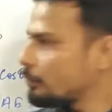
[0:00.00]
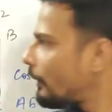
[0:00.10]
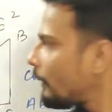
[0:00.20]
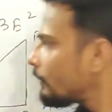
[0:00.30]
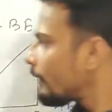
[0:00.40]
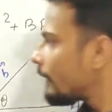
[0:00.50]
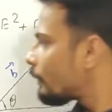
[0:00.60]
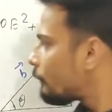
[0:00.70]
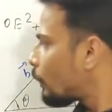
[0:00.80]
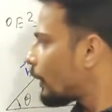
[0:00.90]
Do I know the
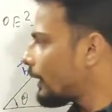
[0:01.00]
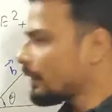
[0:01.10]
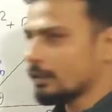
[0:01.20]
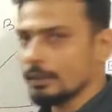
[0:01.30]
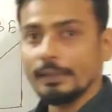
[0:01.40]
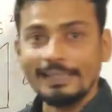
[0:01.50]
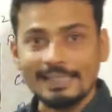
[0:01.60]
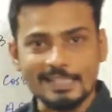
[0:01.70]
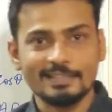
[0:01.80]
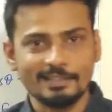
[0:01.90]
length of OE?
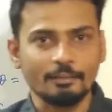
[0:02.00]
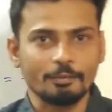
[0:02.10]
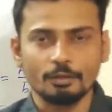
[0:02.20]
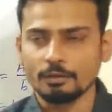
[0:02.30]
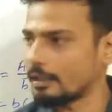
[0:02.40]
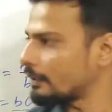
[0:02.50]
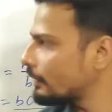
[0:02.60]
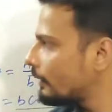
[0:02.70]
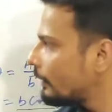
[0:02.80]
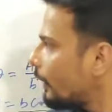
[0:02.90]
Yes, certainly we know
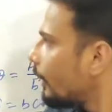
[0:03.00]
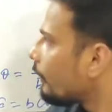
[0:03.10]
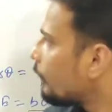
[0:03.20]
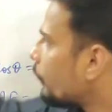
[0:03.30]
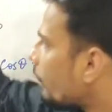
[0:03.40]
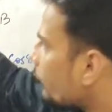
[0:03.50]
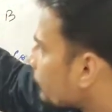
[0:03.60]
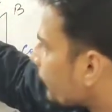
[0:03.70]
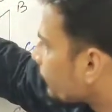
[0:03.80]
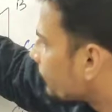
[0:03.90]
that. Do I
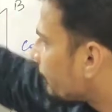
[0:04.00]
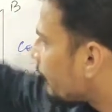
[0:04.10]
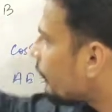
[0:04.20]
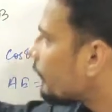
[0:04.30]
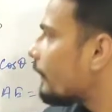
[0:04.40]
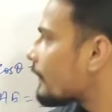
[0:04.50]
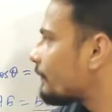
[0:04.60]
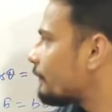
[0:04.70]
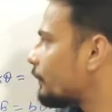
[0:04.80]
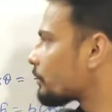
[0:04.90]
know the length of BE?
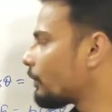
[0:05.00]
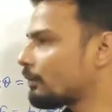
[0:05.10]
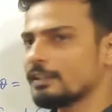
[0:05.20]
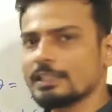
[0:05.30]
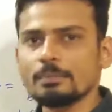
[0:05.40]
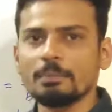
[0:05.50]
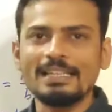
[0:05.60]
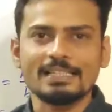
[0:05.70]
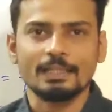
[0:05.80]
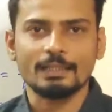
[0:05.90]
Yes, of course we know, which is
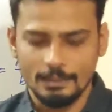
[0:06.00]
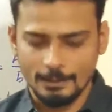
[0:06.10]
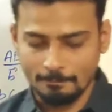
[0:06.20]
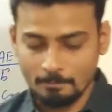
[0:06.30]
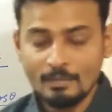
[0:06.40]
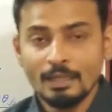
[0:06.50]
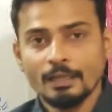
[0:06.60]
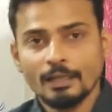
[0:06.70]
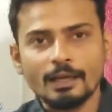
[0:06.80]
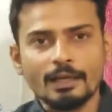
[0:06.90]
B sin theta.
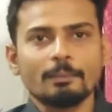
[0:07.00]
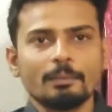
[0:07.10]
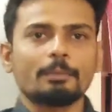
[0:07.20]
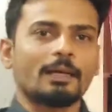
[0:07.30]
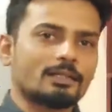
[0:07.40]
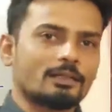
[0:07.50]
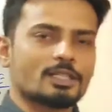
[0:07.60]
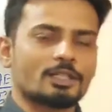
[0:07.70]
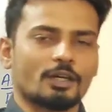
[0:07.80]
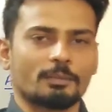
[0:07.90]
Can I apply
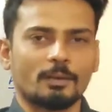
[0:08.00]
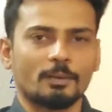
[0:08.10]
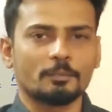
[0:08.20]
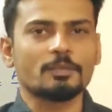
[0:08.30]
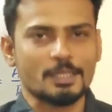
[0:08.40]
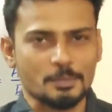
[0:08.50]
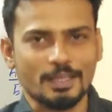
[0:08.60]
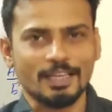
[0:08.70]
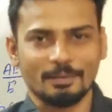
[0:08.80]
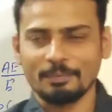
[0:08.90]
Pythagoras theorem now?
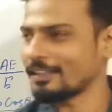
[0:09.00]
Yes, we can